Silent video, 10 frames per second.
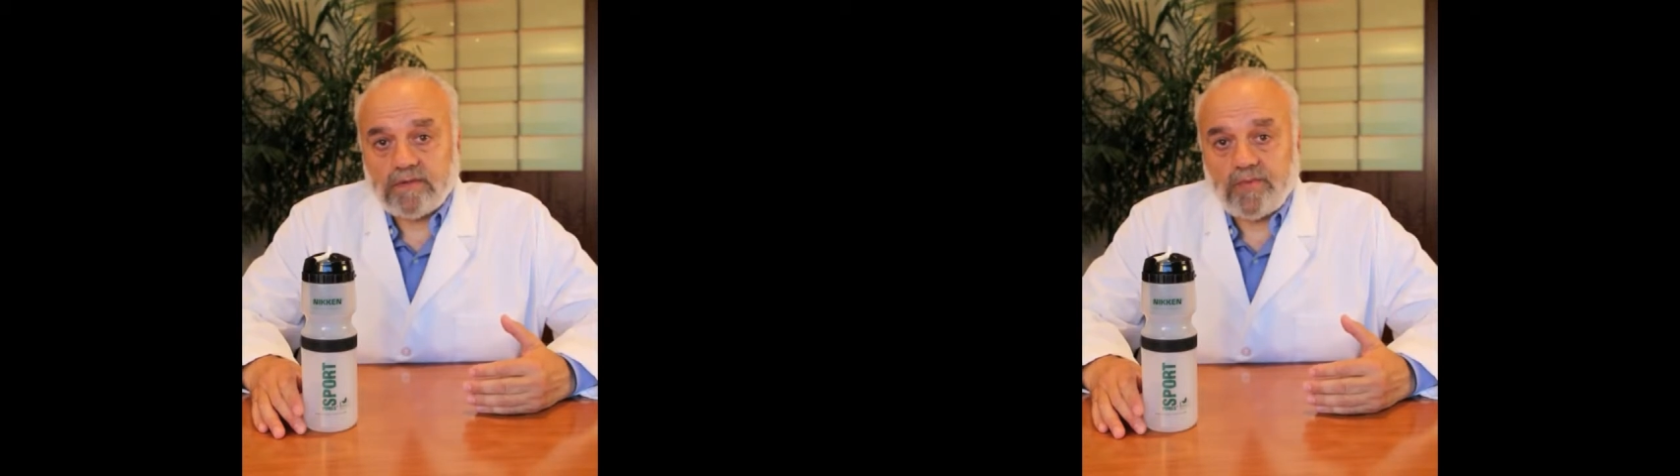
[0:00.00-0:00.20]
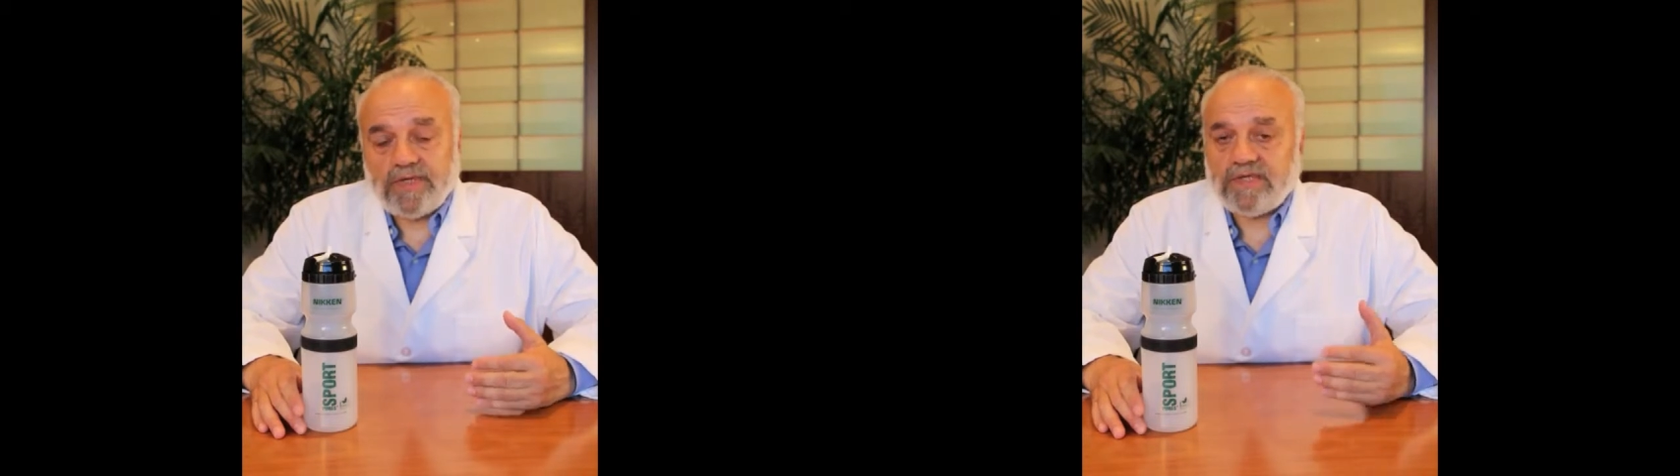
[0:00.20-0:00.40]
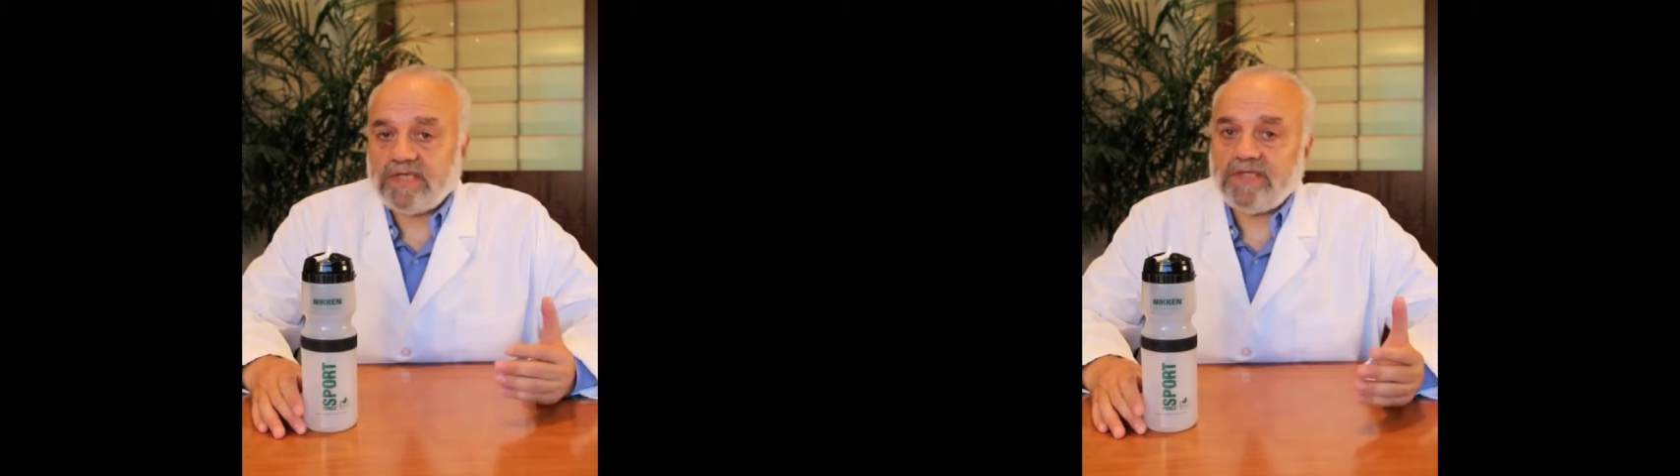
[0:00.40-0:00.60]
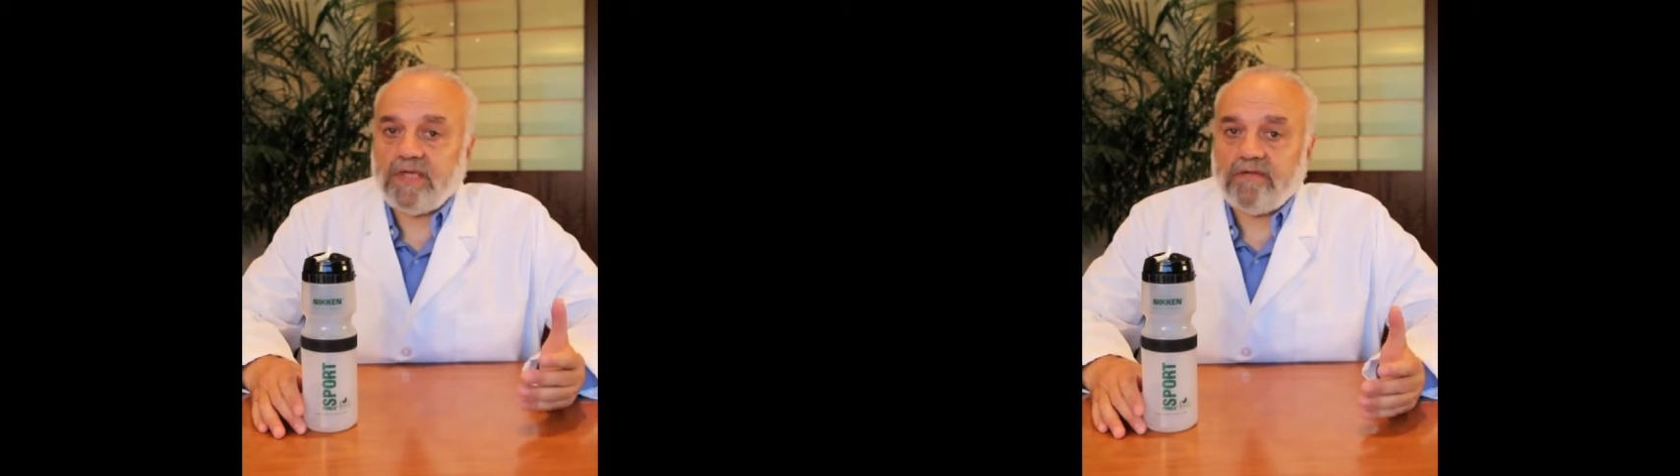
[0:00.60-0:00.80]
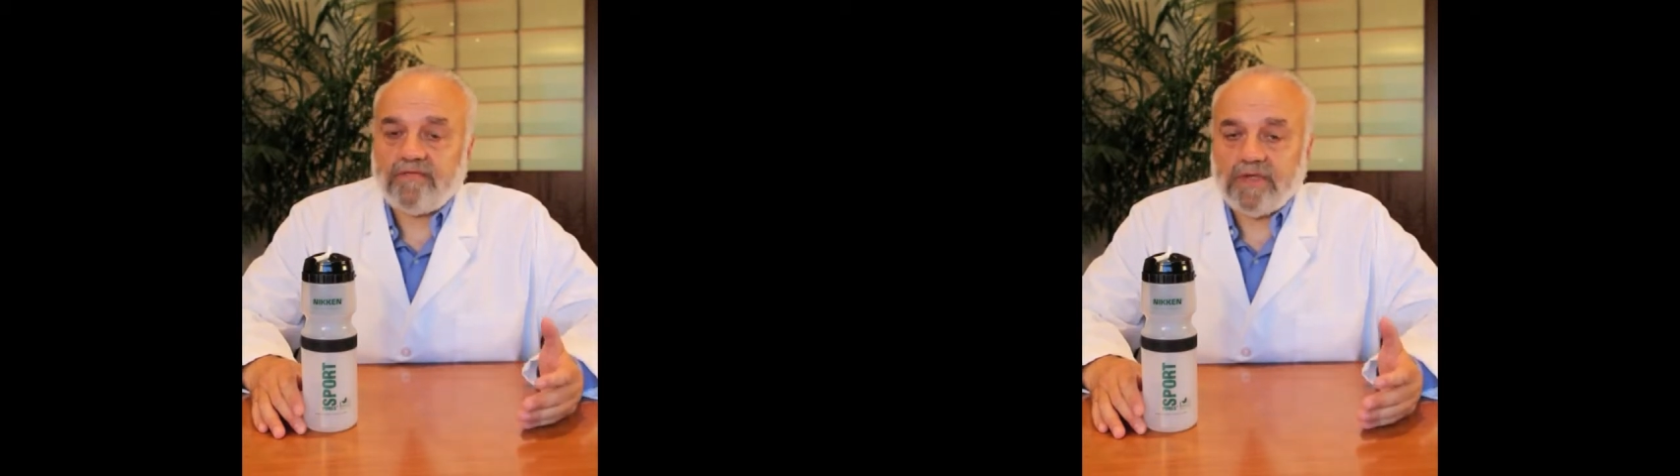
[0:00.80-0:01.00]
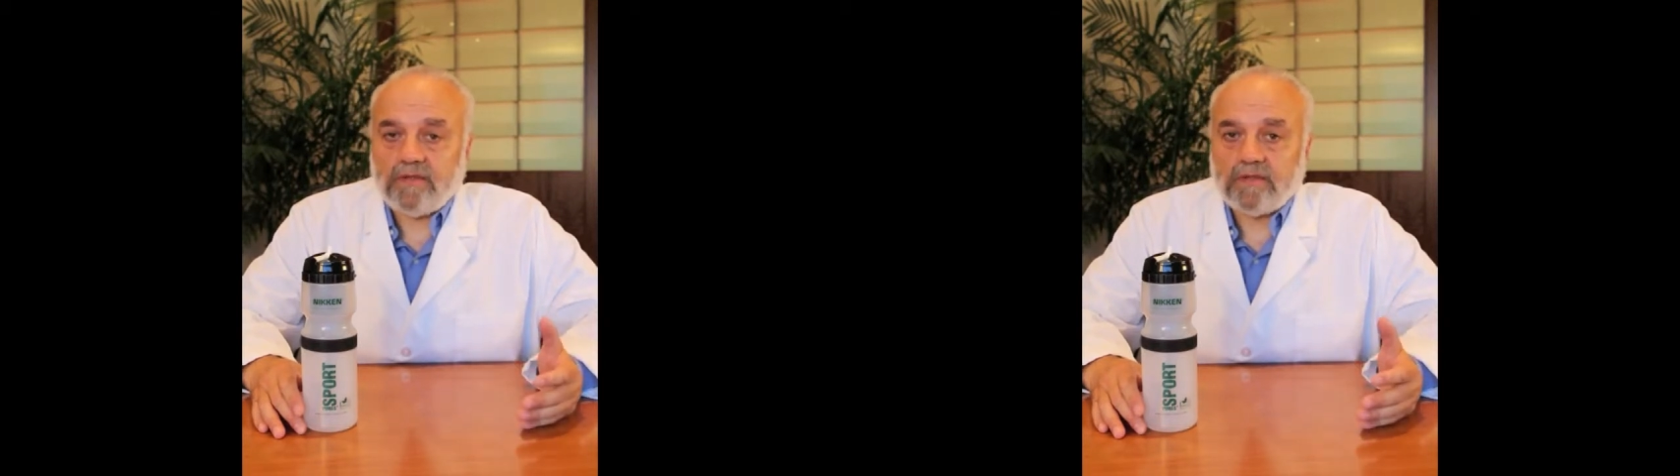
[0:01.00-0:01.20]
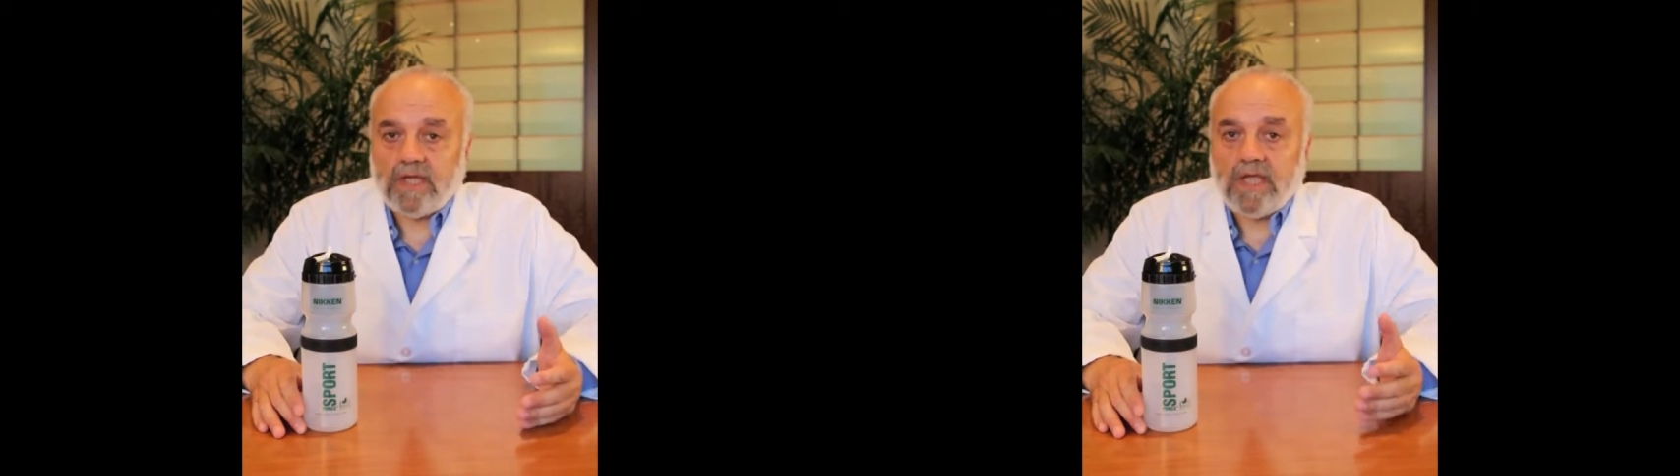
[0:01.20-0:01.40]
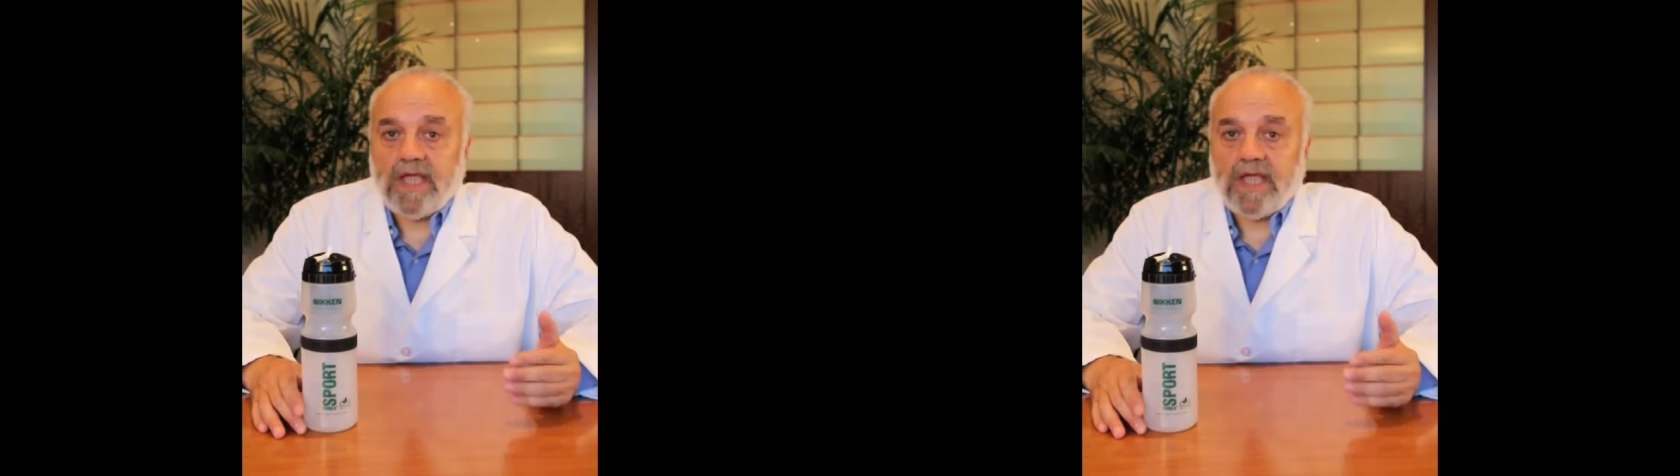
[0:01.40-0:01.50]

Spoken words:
we did testing in the field,